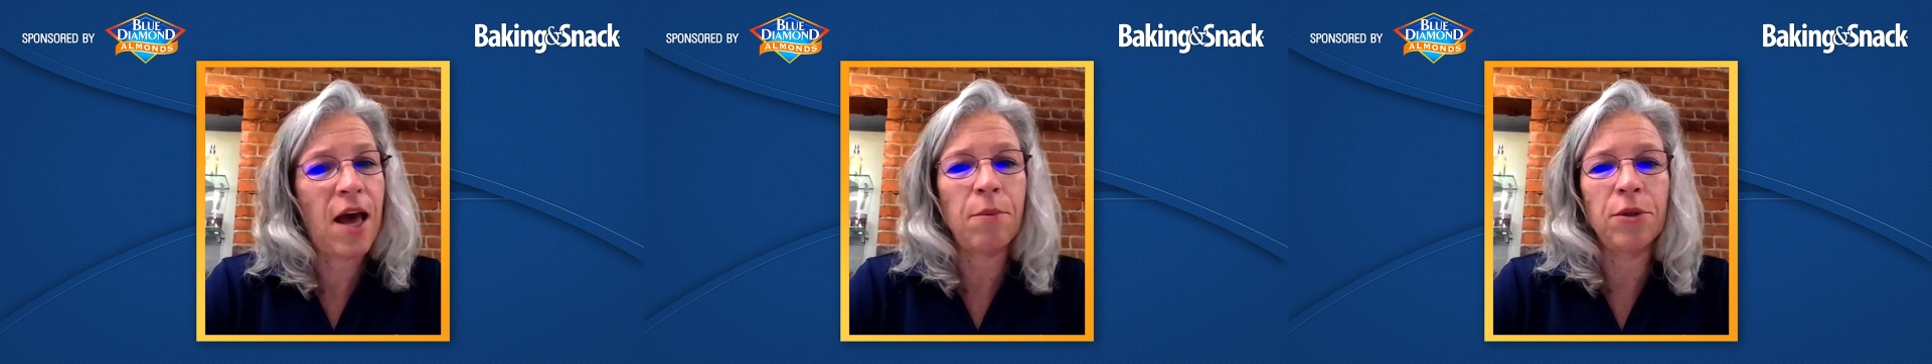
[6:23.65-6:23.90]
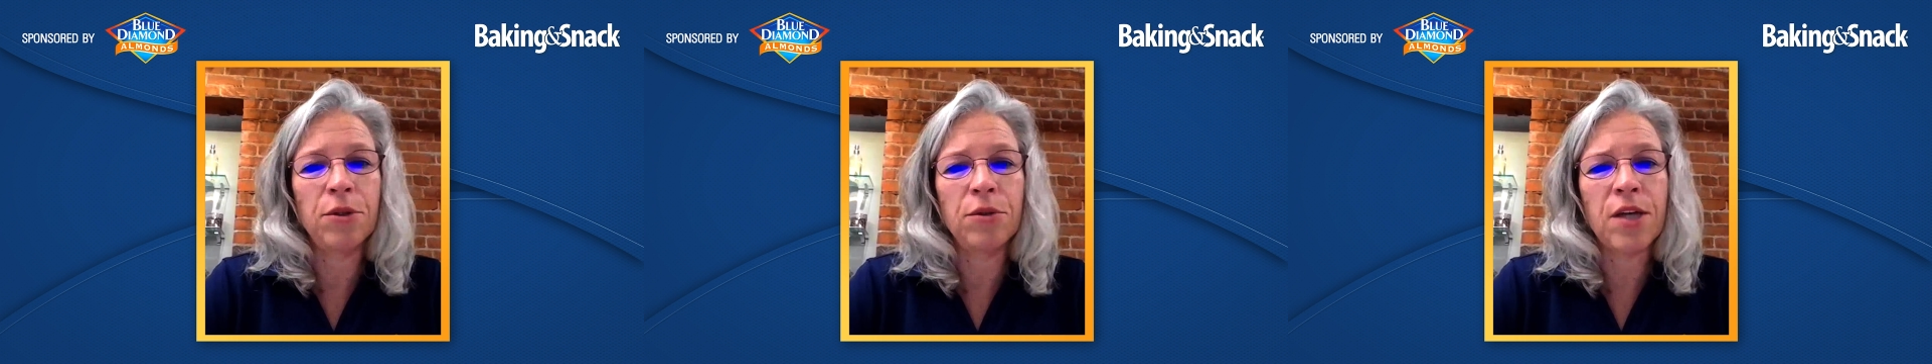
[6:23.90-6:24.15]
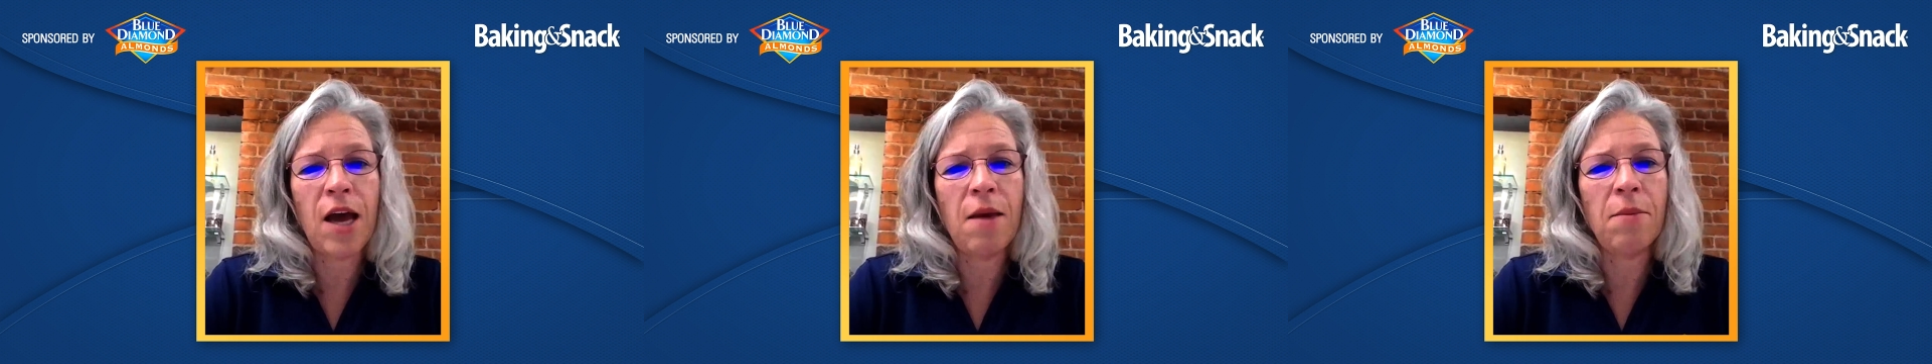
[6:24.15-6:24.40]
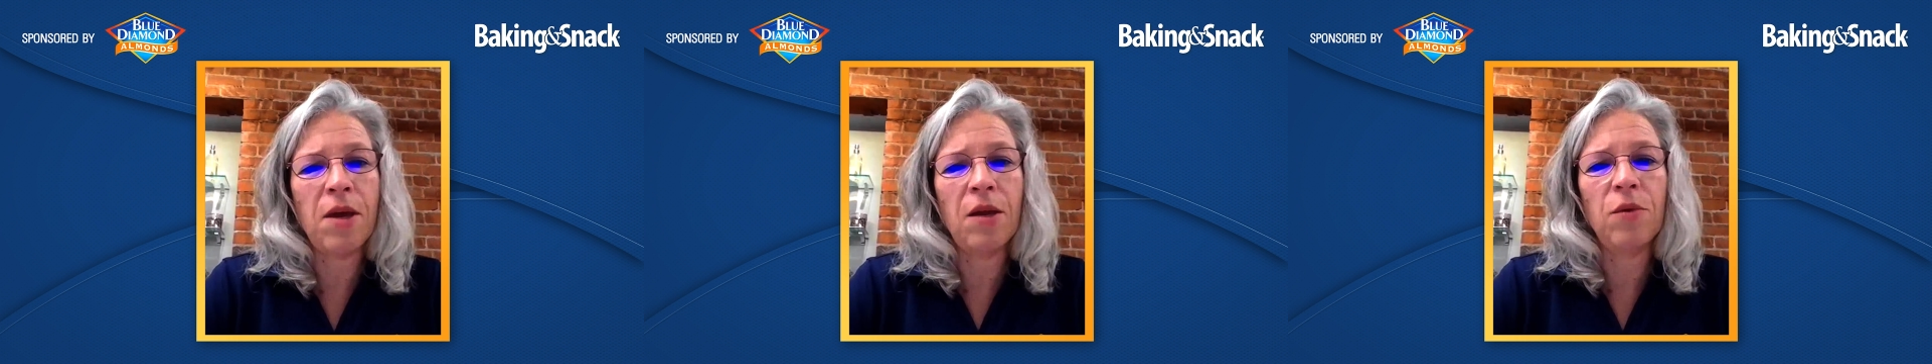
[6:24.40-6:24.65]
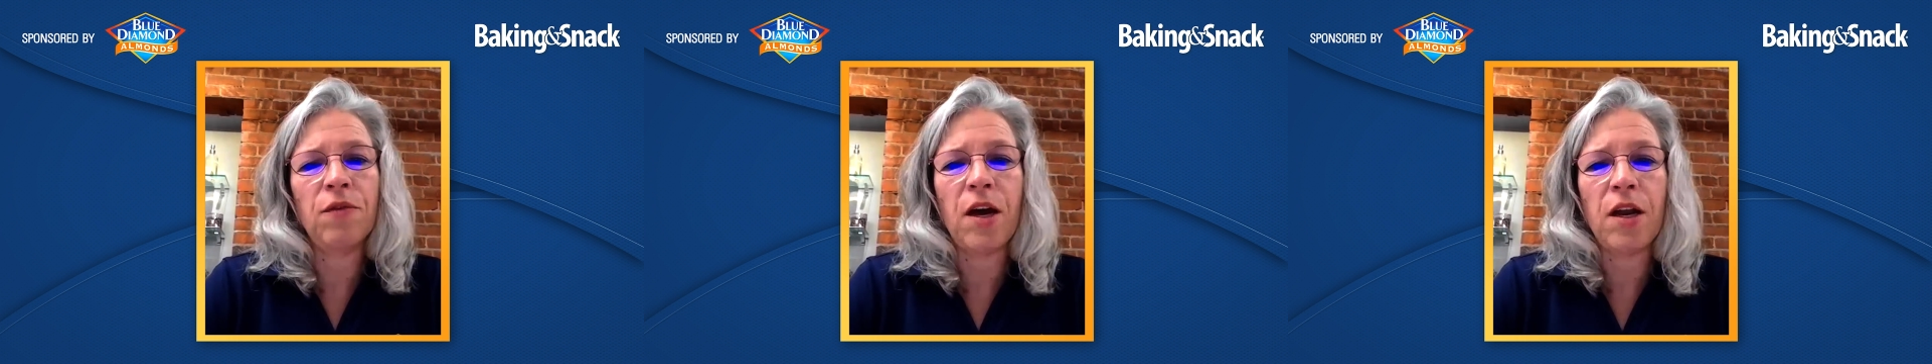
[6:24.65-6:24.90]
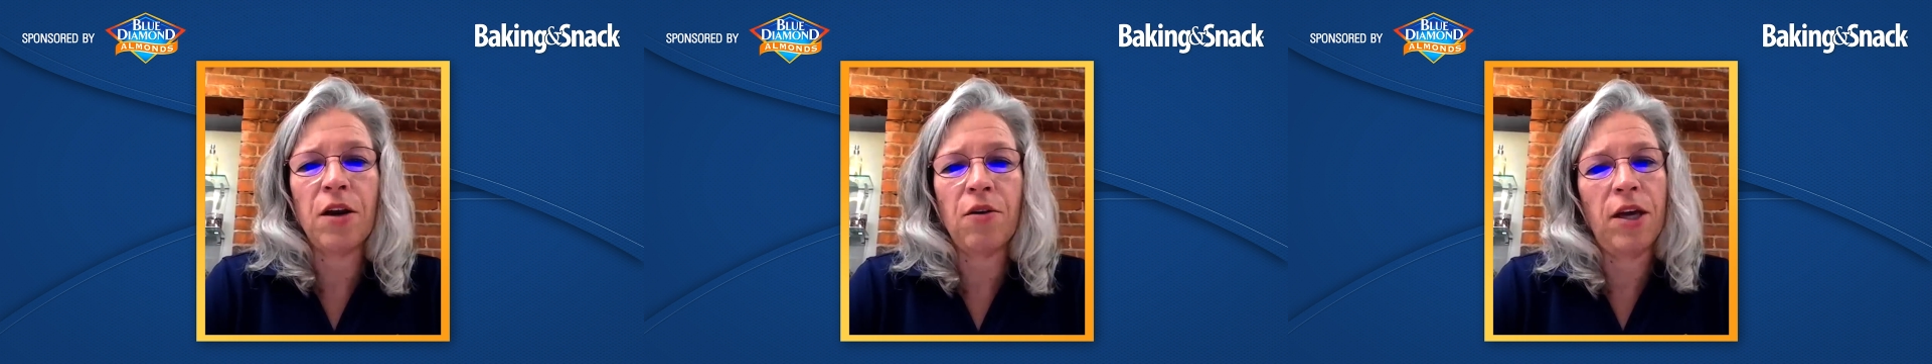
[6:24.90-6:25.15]
At Blue Diamond, we've
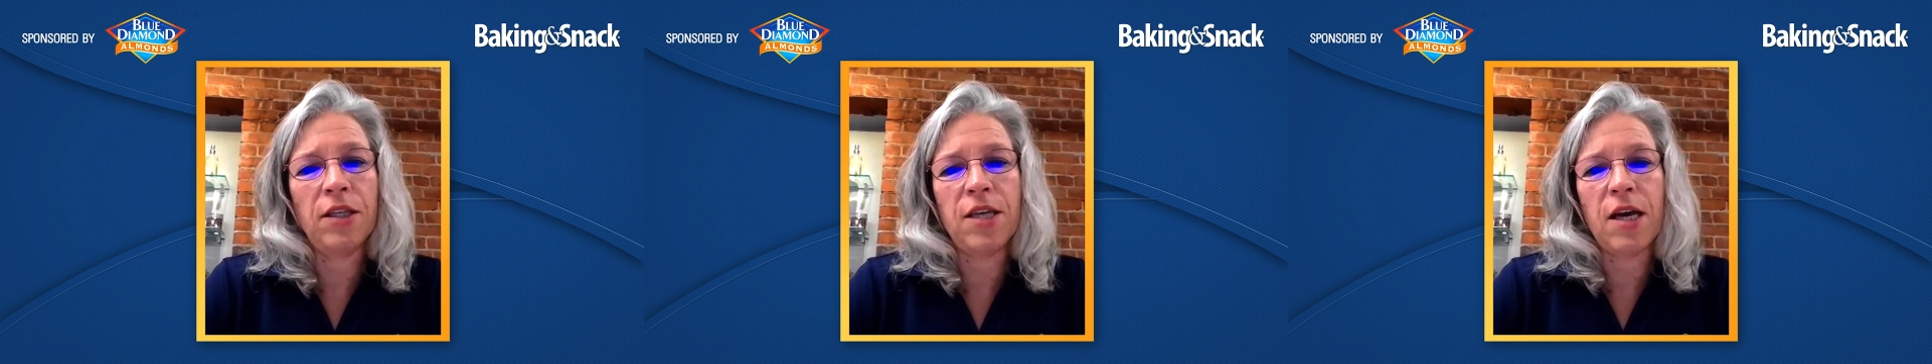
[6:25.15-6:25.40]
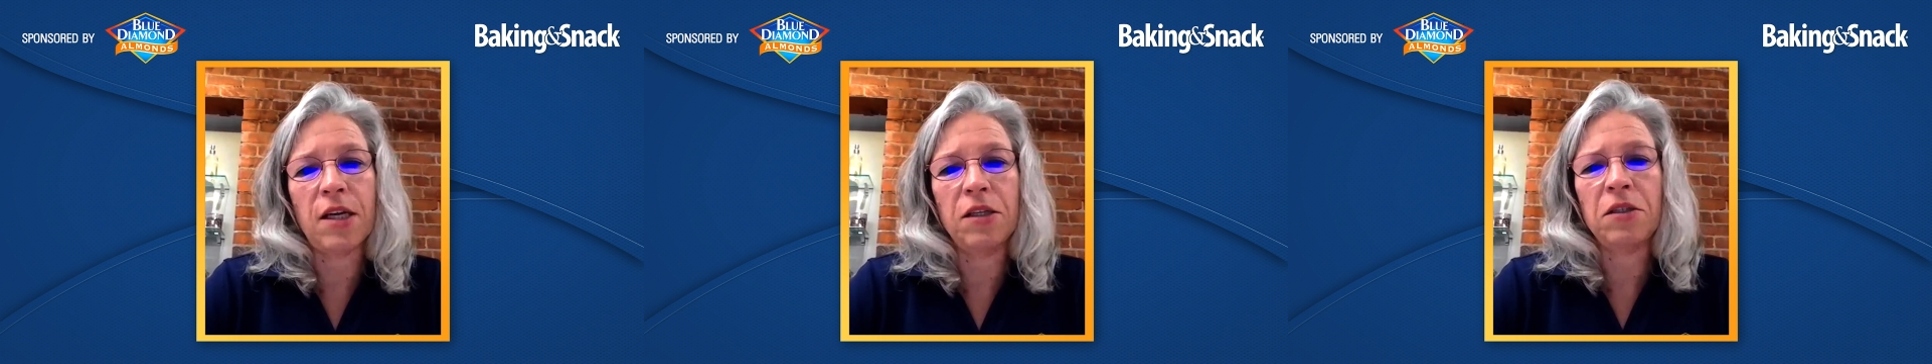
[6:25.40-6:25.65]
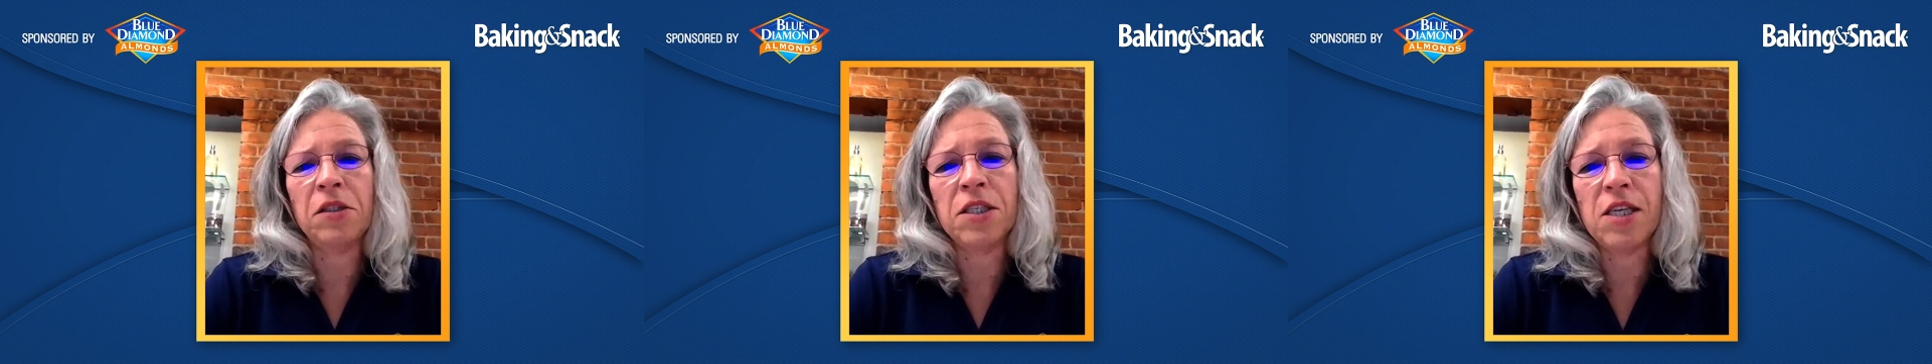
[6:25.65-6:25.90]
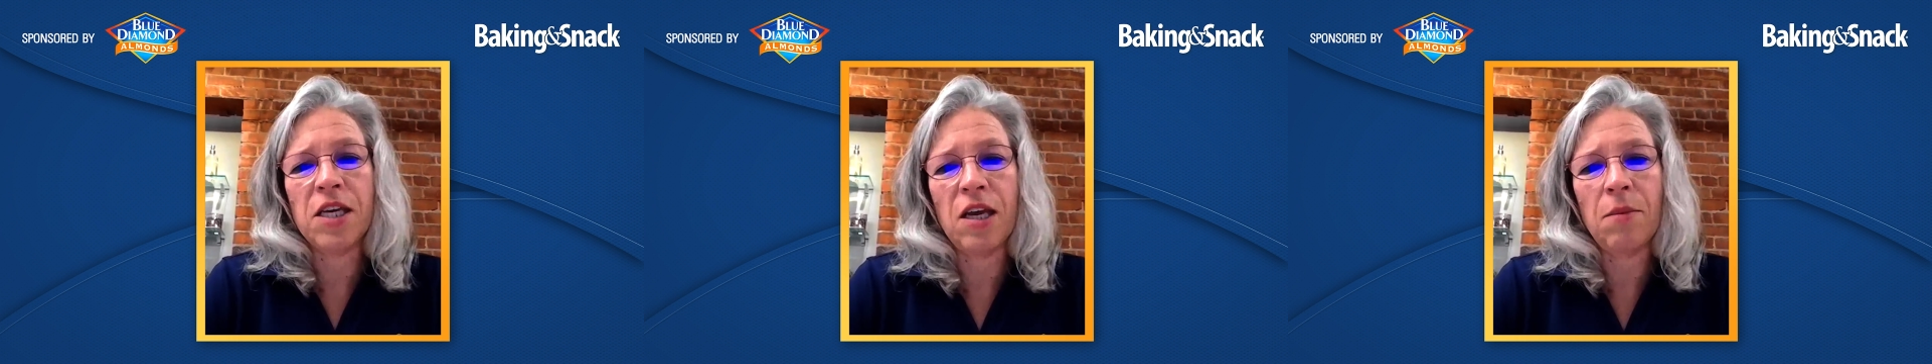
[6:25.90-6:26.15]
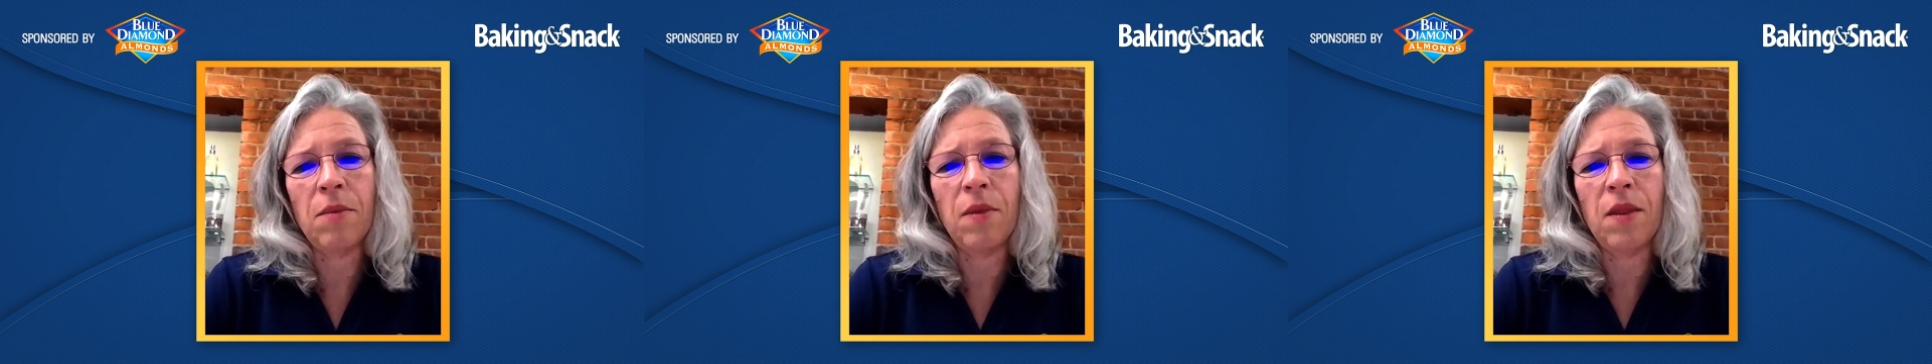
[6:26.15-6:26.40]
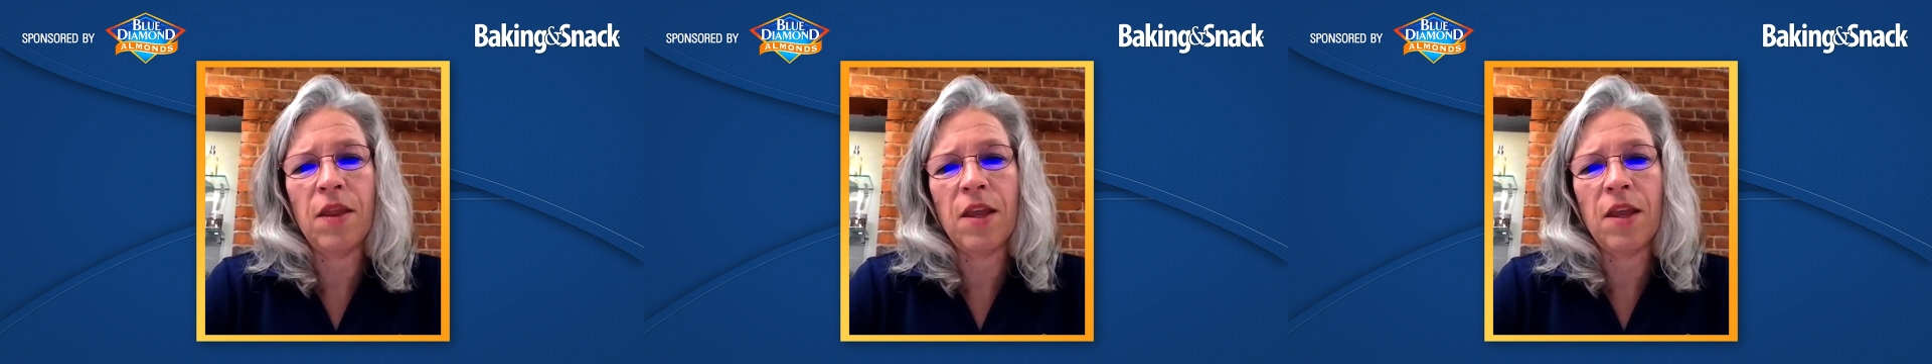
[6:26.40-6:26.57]
got a great technical team